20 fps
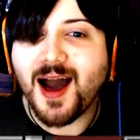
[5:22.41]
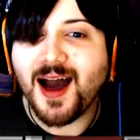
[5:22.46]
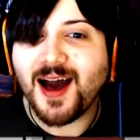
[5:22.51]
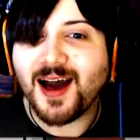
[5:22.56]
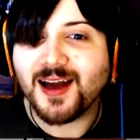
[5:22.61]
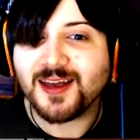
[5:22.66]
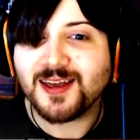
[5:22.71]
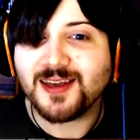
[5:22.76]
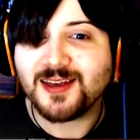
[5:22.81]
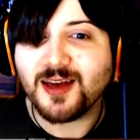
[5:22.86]

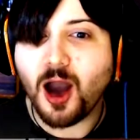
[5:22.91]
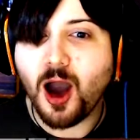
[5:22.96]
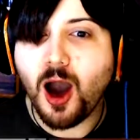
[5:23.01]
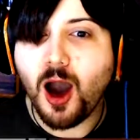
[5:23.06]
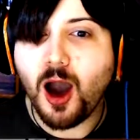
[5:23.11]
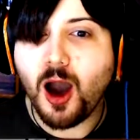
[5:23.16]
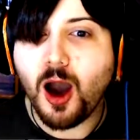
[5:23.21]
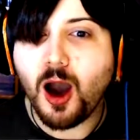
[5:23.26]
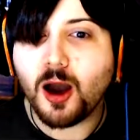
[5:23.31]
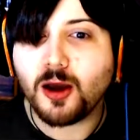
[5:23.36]
I...
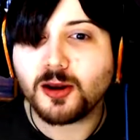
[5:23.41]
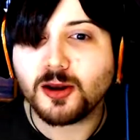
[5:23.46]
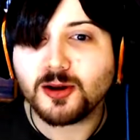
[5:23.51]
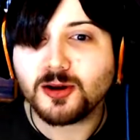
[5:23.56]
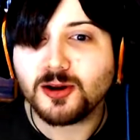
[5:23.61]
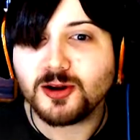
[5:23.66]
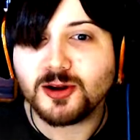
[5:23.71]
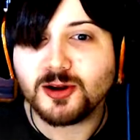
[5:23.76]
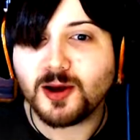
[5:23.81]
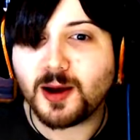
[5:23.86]
No,
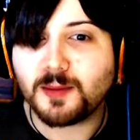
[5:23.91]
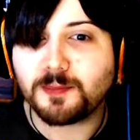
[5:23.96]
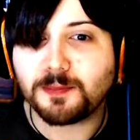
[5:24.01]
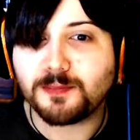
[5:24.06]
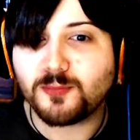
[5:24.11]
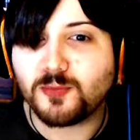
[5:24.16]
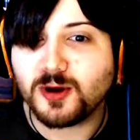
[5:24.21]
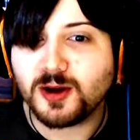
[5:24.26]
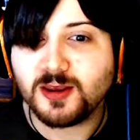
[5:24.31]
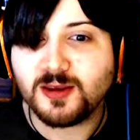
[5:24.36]
no, no.
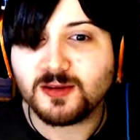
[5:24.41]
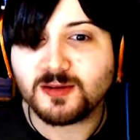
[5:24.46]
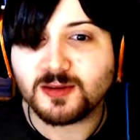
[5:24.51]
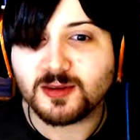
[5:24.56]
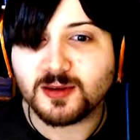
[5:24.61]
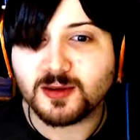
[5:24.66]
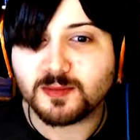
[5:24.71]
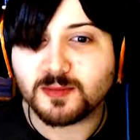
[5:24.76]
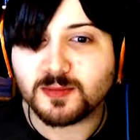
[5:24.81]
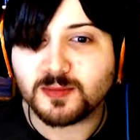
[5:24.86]
What are you
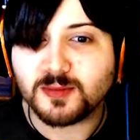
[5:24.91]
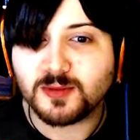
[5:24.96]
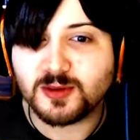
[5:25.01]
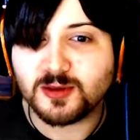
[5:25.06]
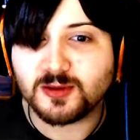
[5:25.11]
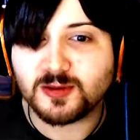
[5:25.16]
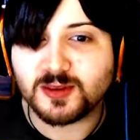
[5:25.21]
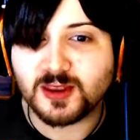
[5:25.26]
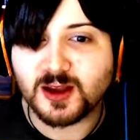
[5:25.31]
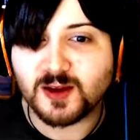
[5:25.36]
doing?
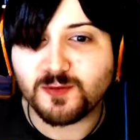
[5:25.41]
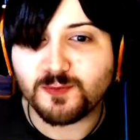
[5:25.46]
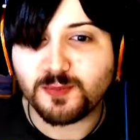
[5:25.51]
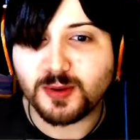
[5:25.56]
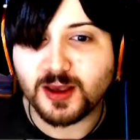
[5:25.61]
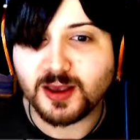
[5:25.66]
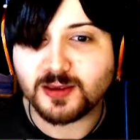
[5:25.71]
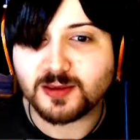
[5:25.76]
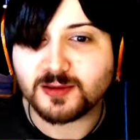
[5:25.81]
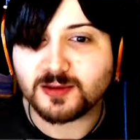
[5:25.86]
You daft
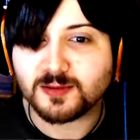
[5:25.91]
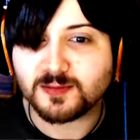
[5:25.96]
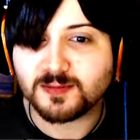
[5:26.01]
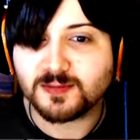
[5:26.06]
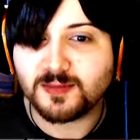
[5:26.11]
bastard.